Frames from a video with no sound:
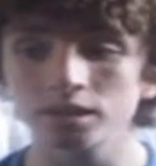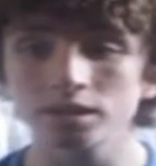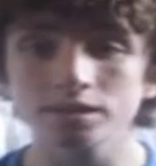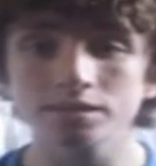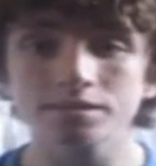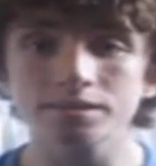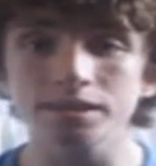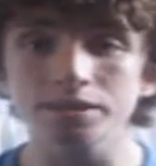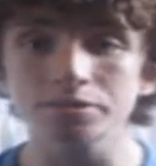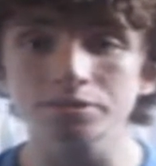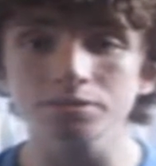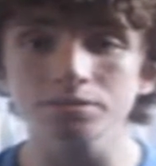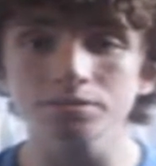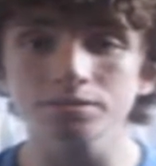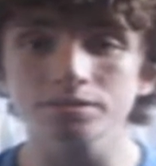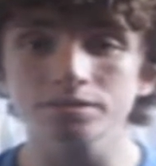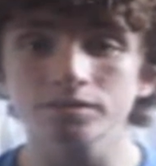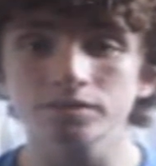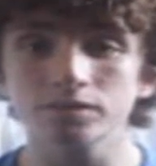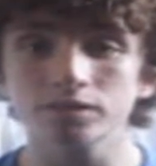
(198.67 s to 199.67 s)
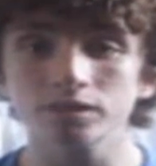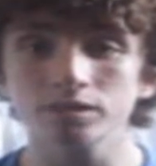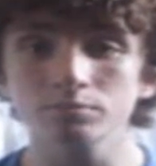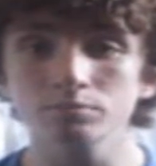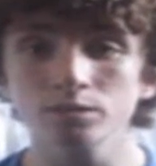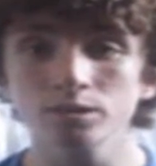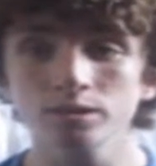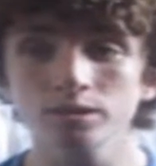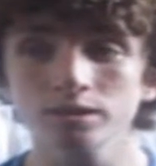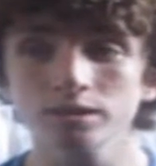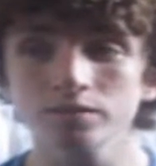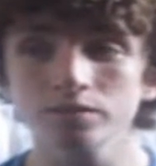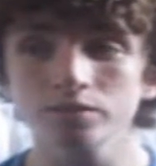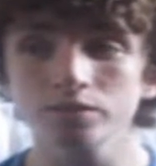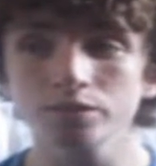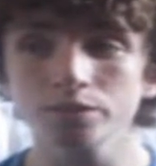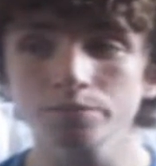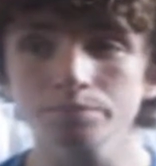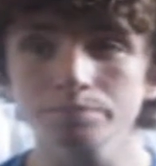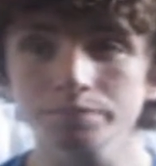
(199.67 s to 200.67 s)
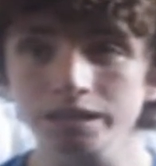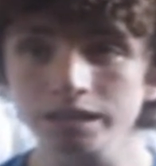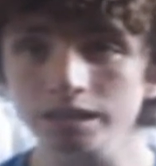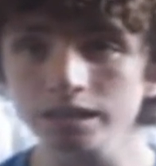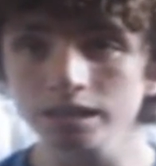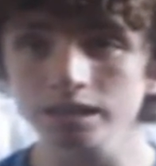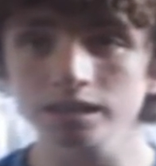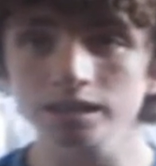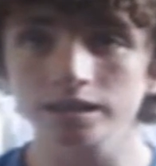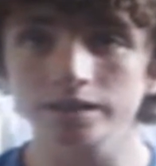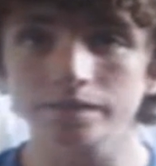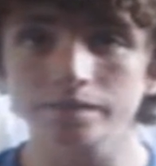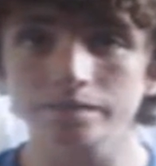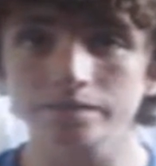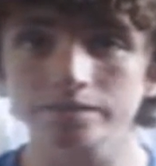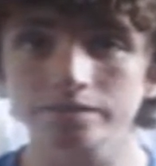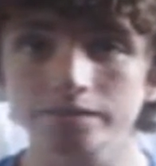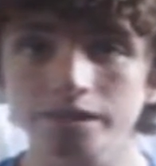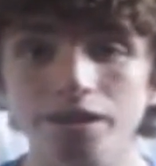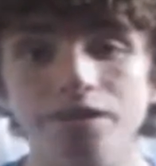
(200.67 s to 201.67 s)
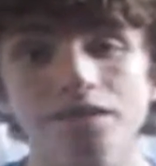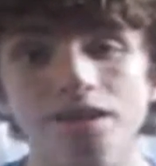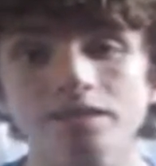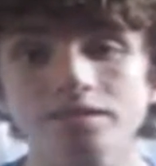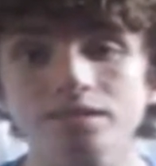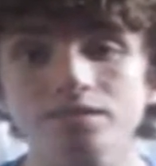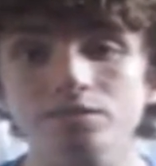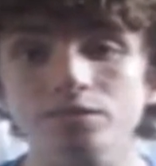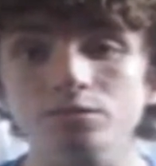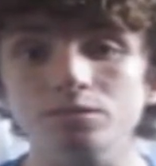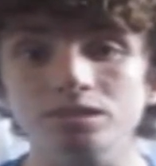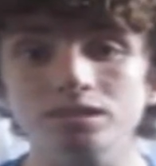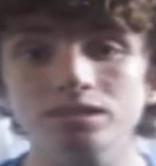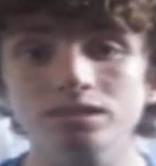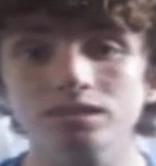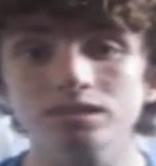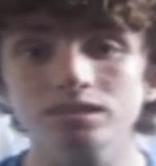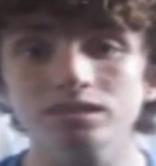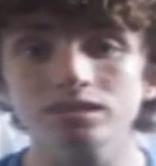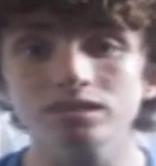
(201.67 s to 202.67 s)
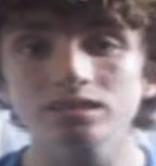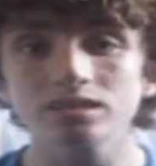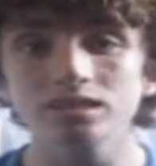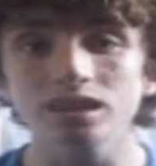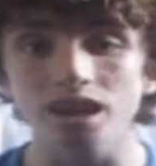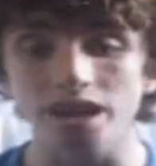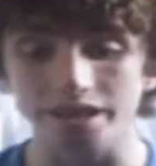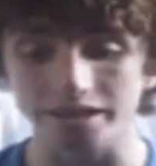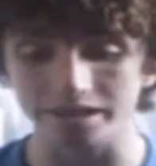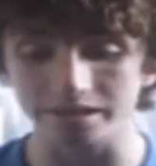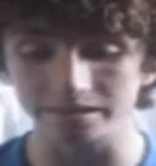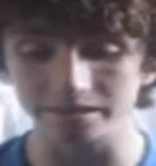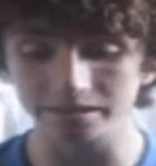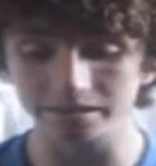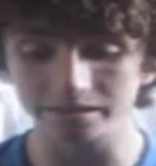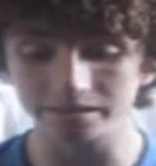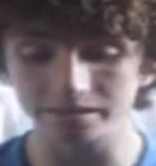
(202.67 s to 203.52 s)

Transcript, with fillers: stay tuned for more from me. Yeah, that's if you would like it.